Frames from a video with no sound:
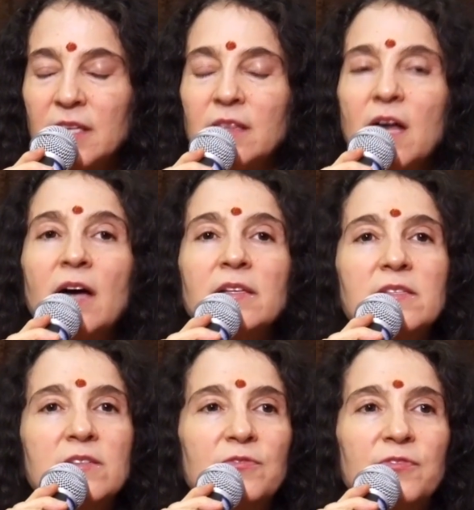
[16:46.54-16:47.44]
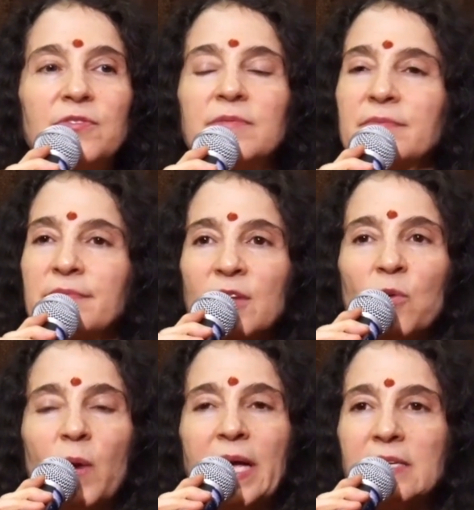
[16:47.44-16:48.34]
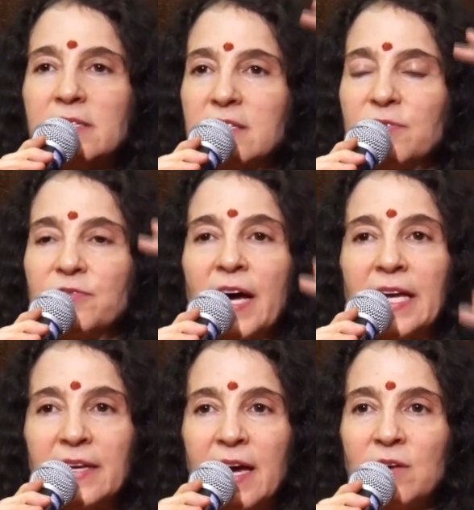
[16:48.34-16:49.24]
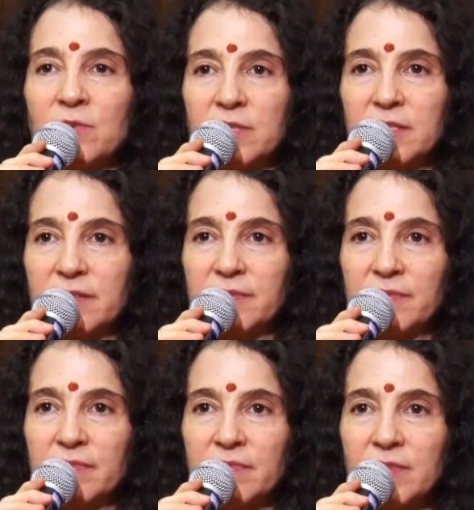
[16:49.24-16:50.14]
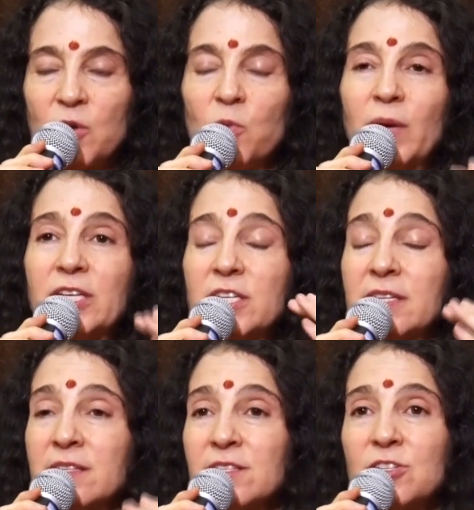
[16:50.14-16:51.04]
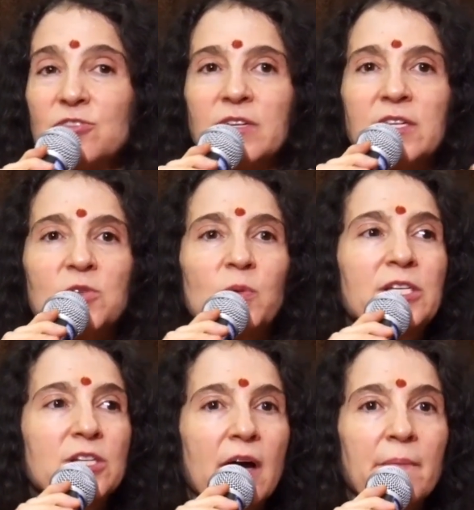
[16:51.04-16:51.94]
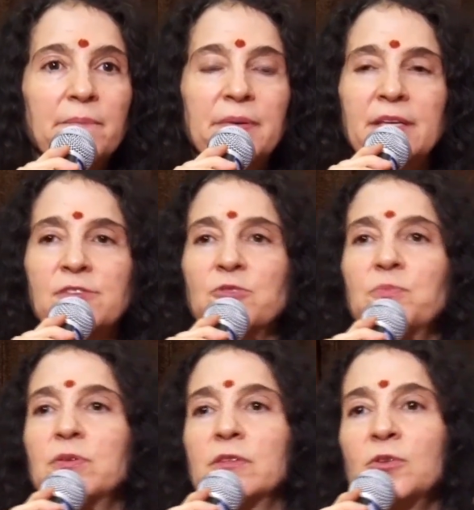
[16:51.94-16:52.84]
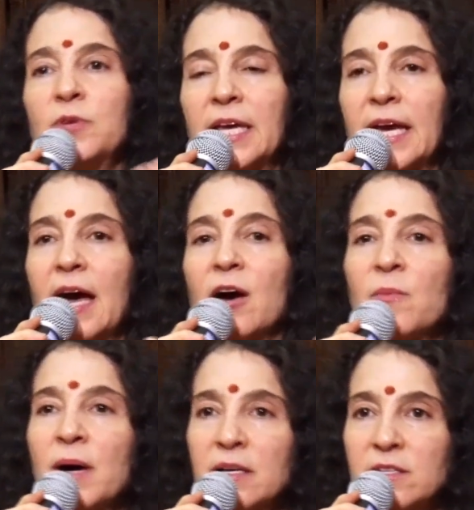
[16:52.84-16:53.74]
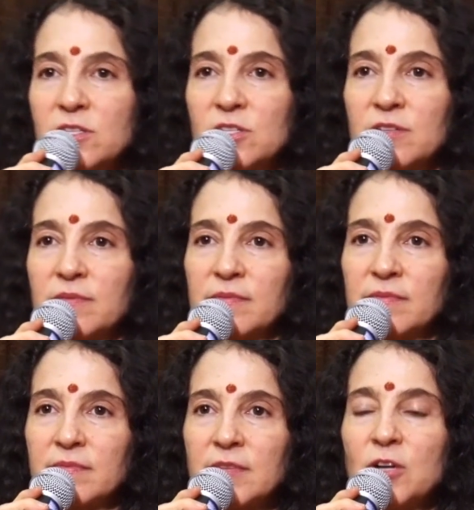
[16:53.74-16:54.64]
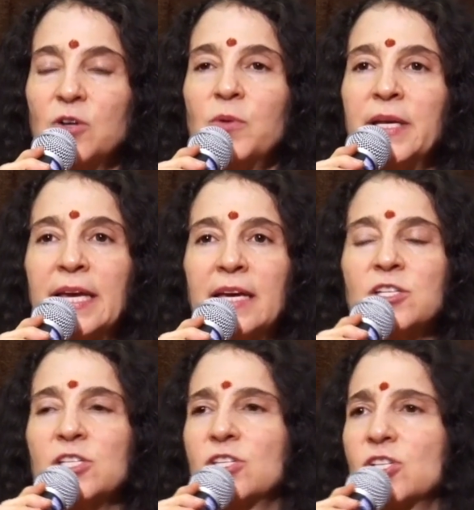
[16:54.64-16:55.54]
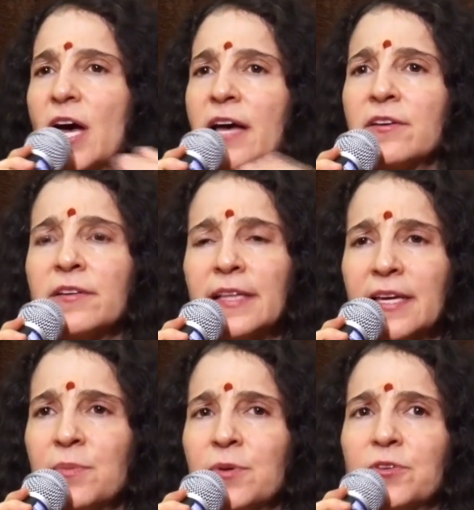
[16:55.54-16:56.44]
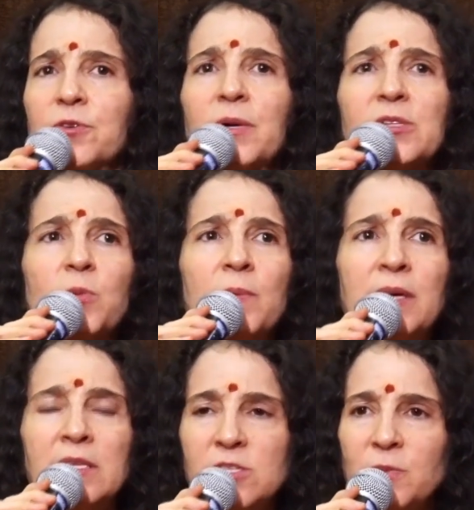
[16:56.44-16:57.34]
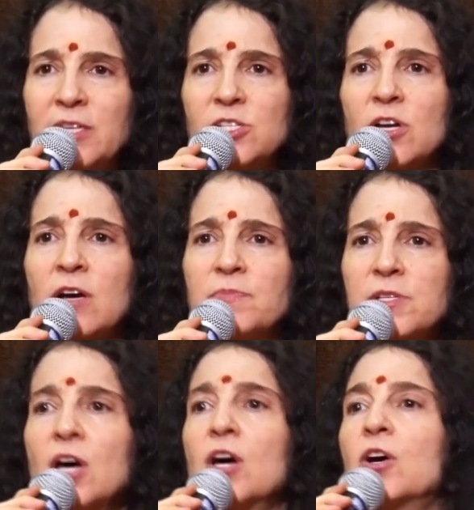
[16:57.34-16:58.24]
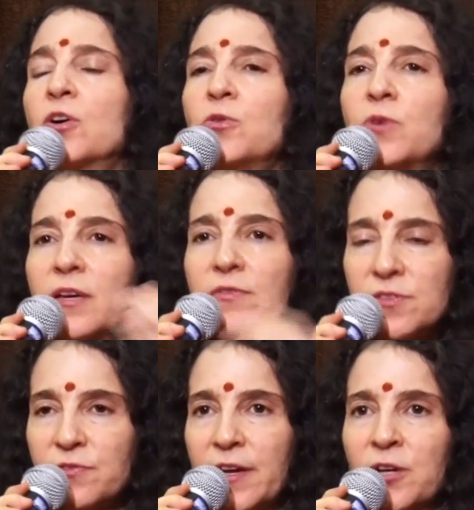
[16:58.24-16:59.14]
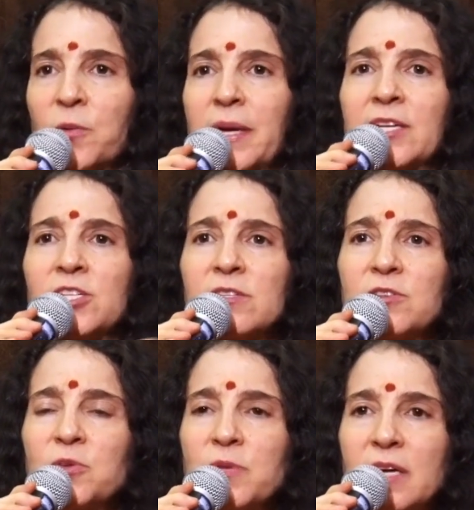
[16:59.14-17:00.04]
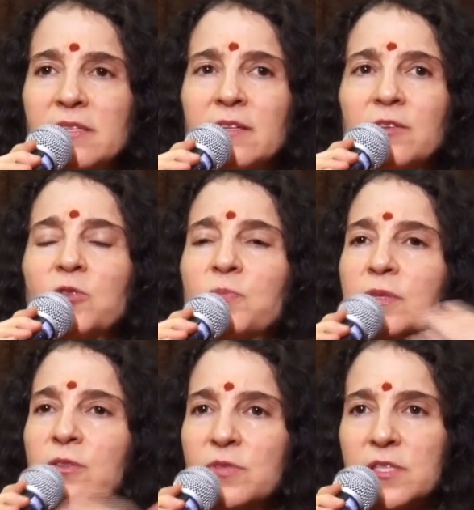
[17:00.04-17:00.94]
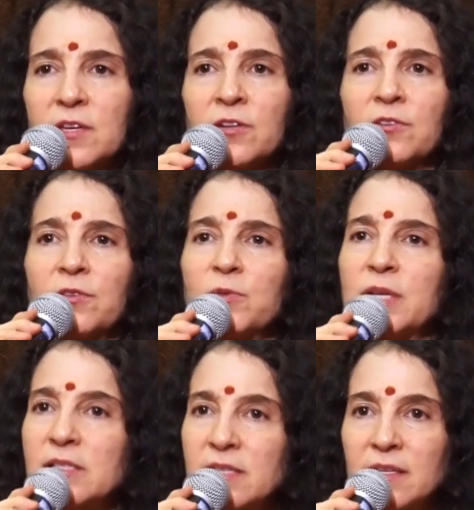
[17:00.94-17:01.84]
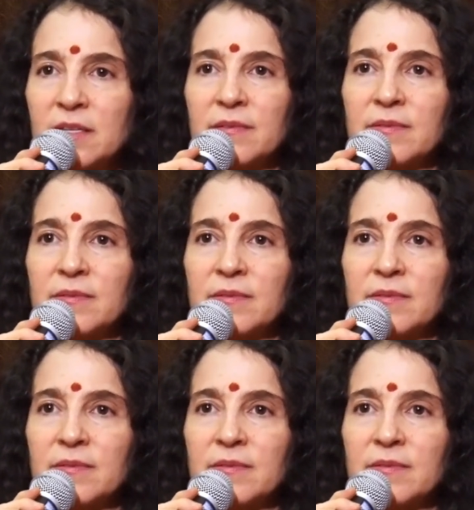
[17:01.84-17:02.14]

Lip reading: Lots of ways to find out which industries, which companies are polluting how much, who engages child labor, who has women in sweatshops, who gives fair wages, who doesn't, who pollutes the earth, who doesn't.